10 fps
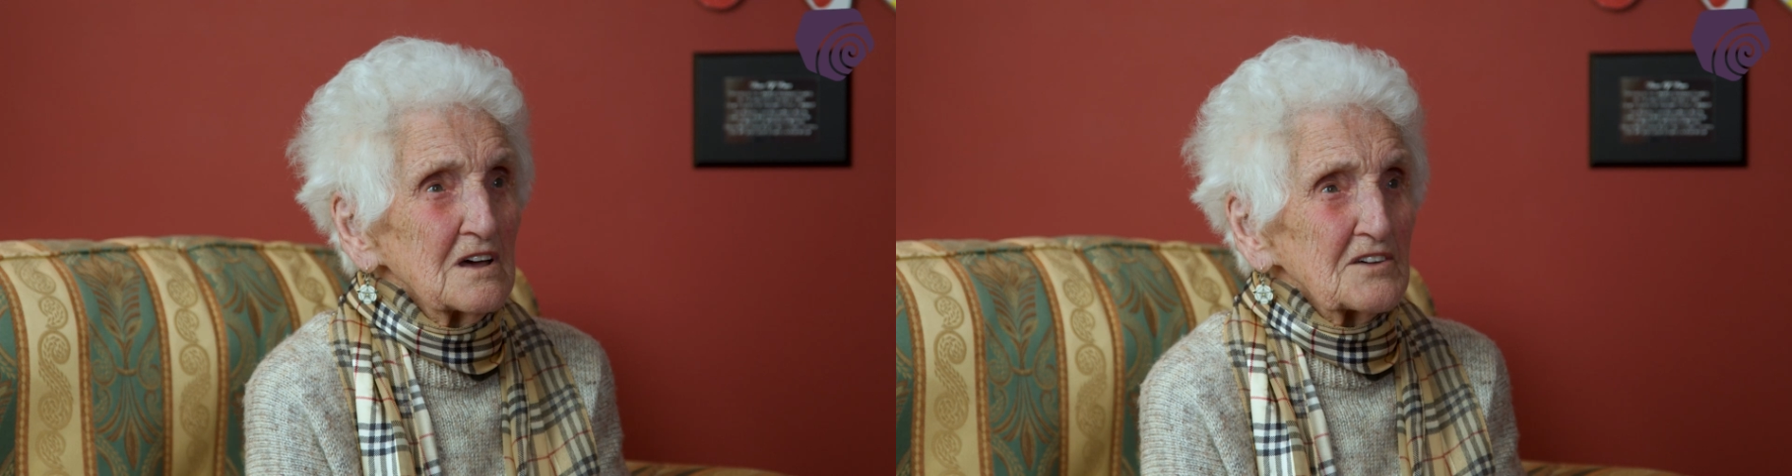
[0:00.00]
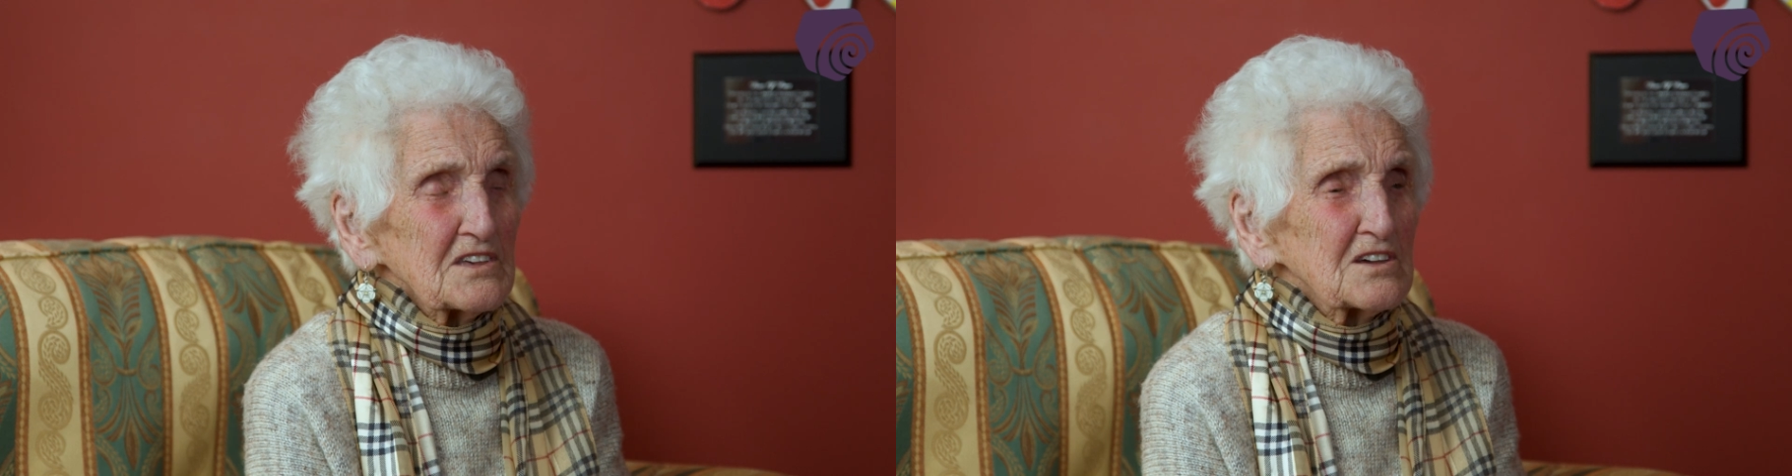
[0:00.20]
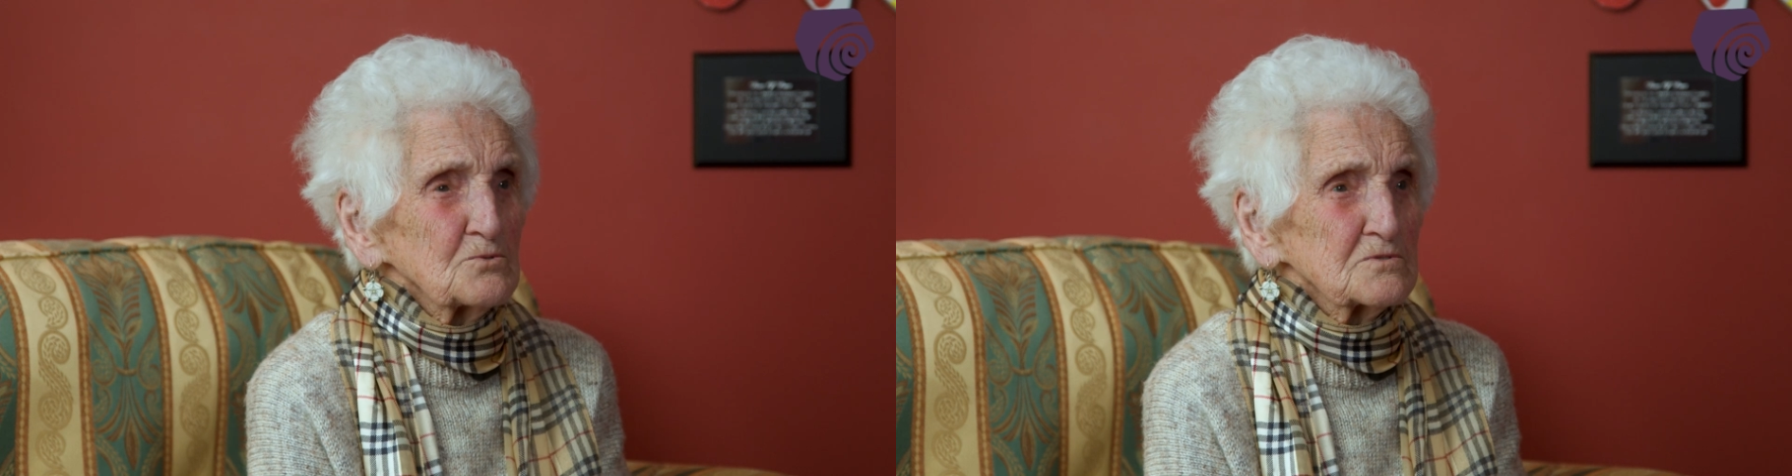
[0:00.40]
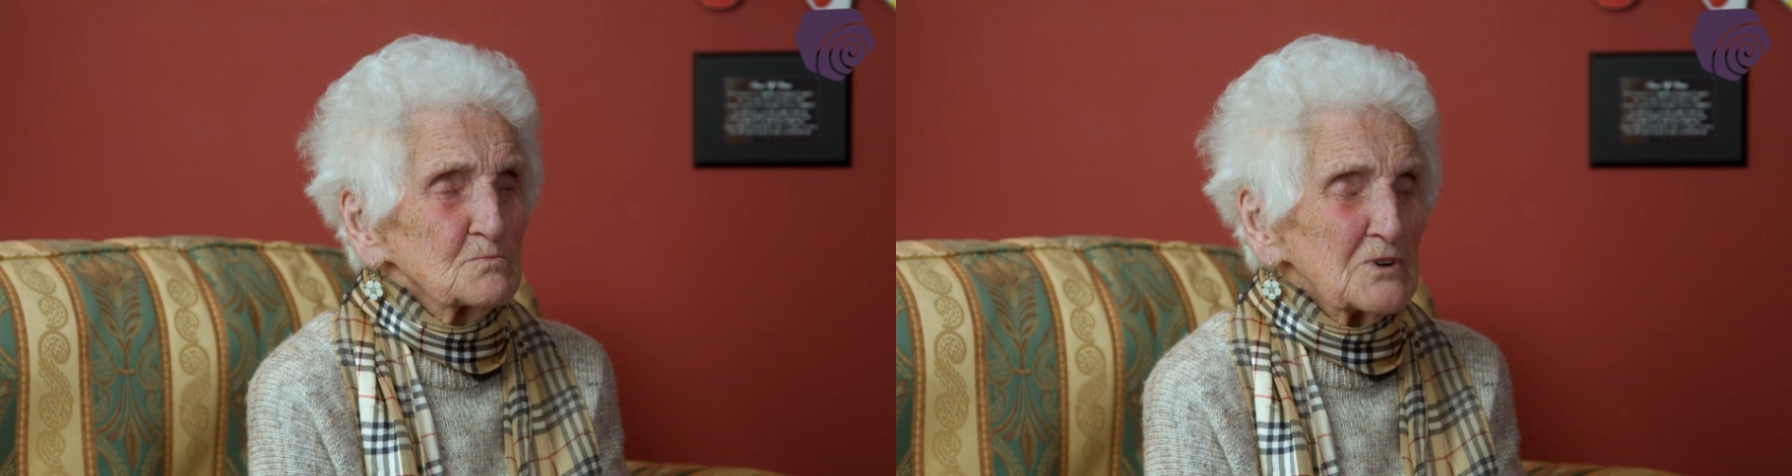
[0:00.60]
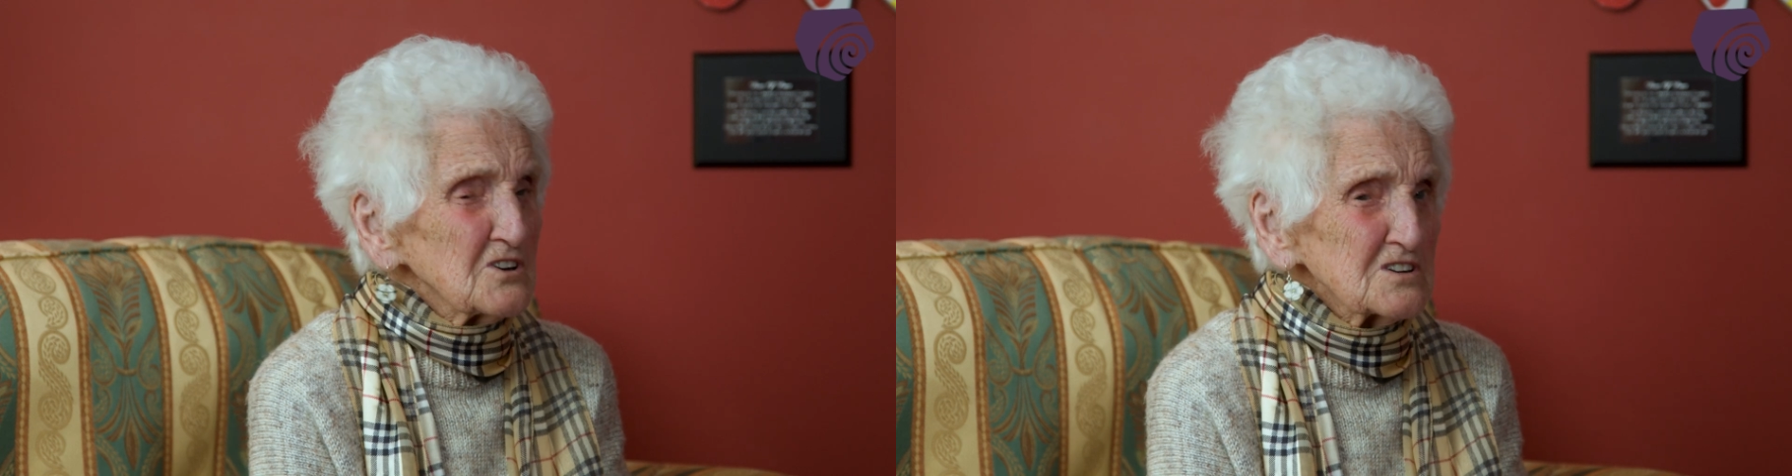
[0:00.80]
I think it was
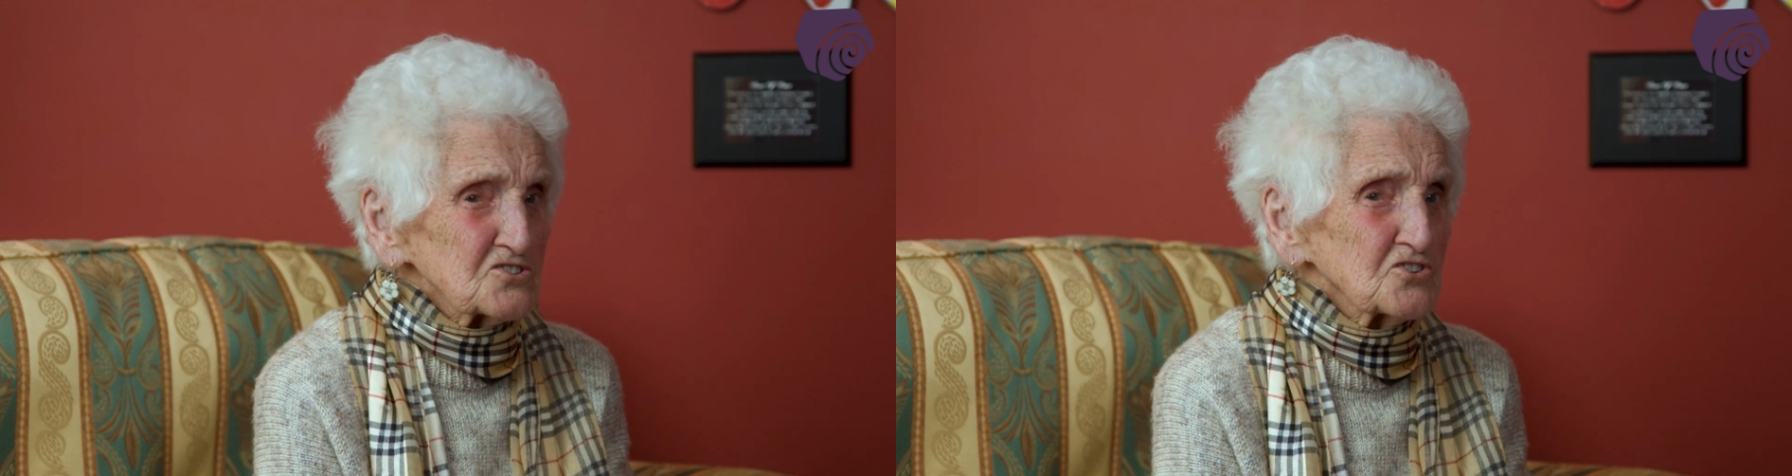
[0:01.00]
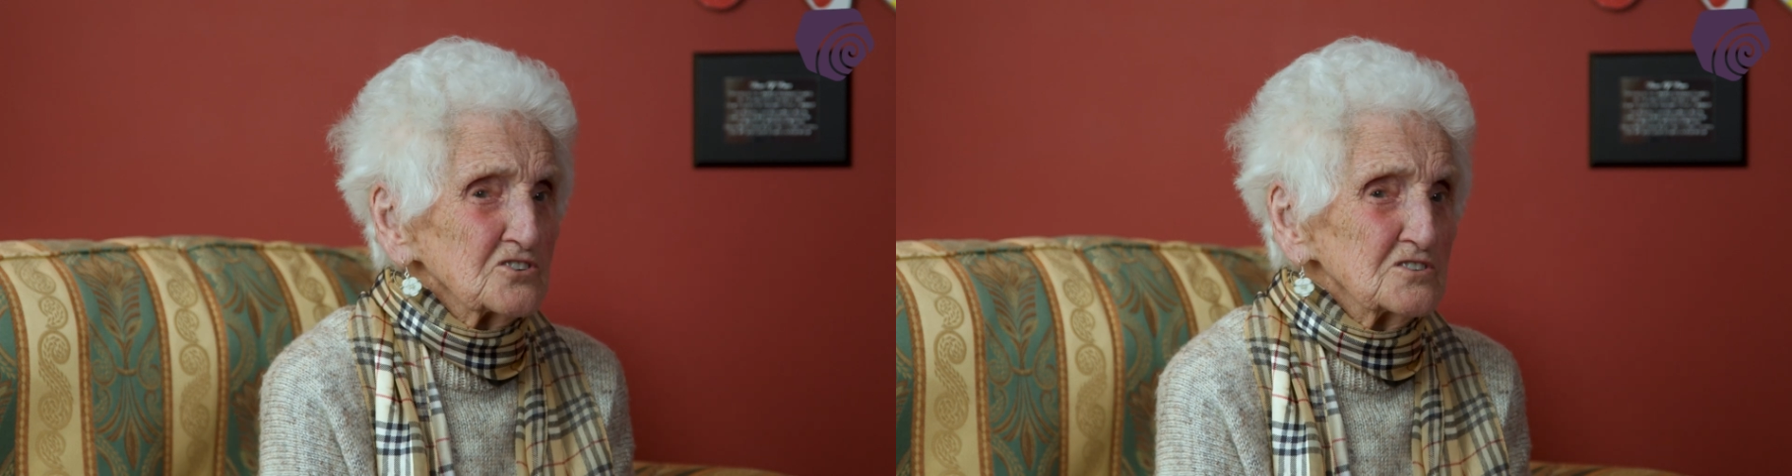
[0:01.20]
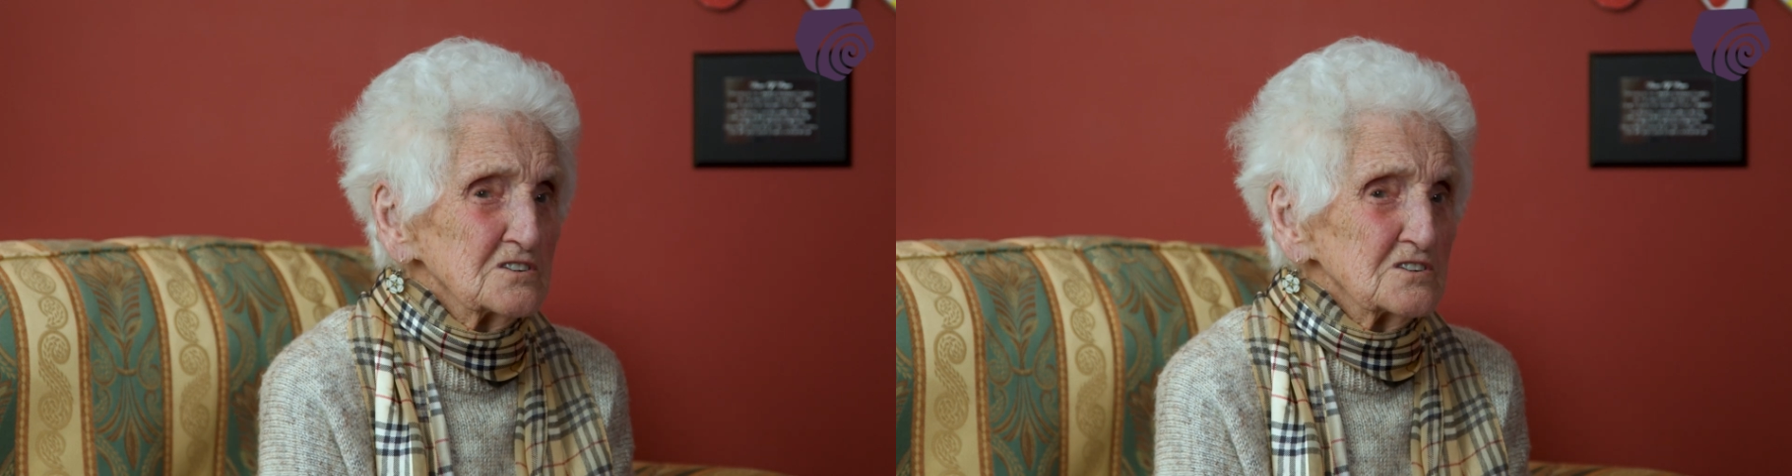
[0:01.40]
March,